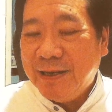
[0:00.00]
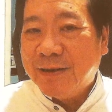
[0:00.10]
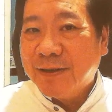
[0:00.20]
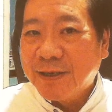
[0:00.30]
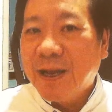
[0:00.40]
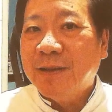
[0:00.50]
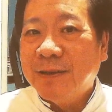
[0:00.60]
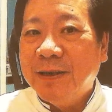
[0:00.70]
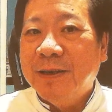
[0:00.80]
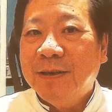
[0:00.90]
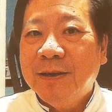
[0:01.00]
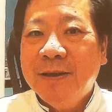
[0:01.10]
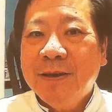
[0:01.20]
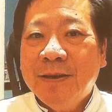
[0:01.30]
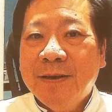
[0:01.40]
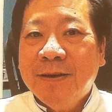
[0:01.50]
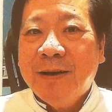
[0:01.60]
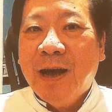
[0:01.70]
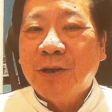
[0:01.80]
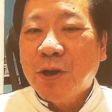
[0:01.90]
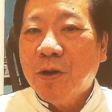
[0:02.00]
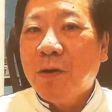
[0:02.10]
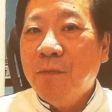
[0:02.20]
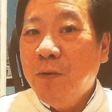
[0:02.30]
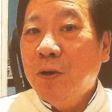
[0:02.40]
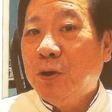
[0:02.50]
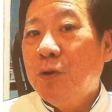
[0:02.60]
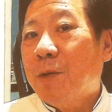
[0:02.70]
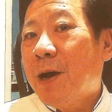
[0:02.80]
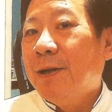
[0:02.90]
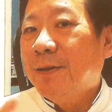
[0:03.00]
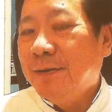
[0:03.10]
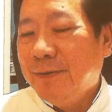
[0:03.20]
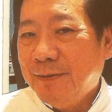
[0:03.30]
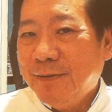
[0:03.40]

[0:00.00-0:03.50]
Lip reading: I shall not confuse you by